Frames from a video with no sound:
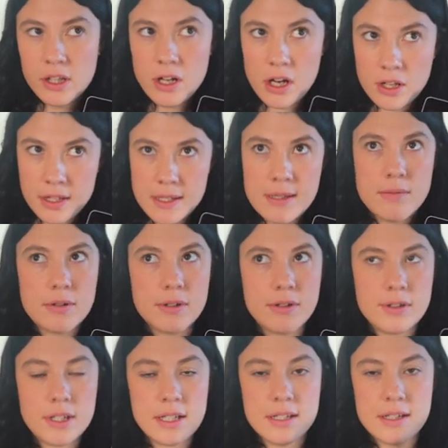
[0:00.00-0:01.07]
on this roll
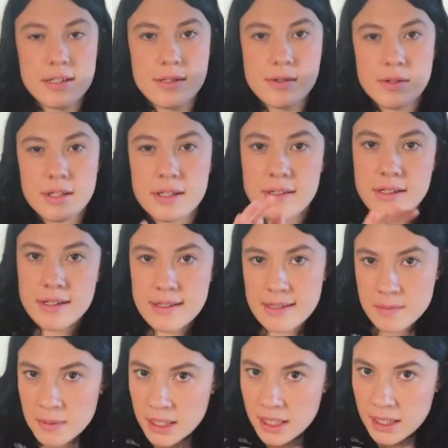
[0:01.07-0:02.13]
that are sort of
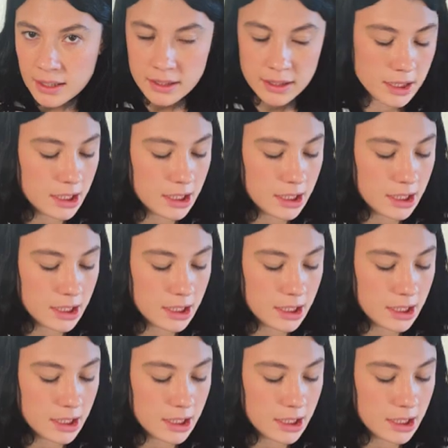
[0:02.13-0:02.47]
similar.